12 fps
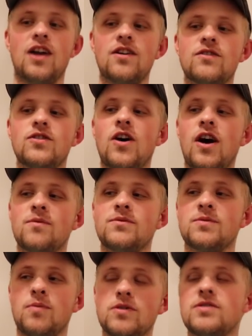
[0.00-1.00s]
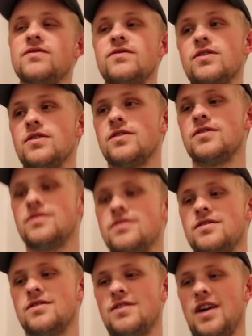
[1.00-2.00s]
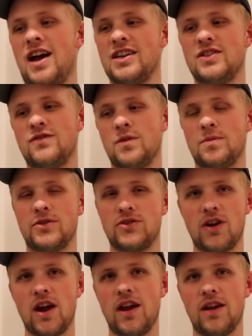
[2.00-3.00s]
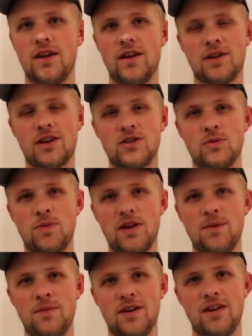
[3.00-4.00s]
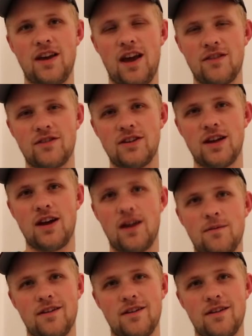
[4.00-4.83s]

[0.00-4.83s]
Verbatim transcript: I don't even know how I'm supposed to feel. I just feel betrayed because you beat me every time.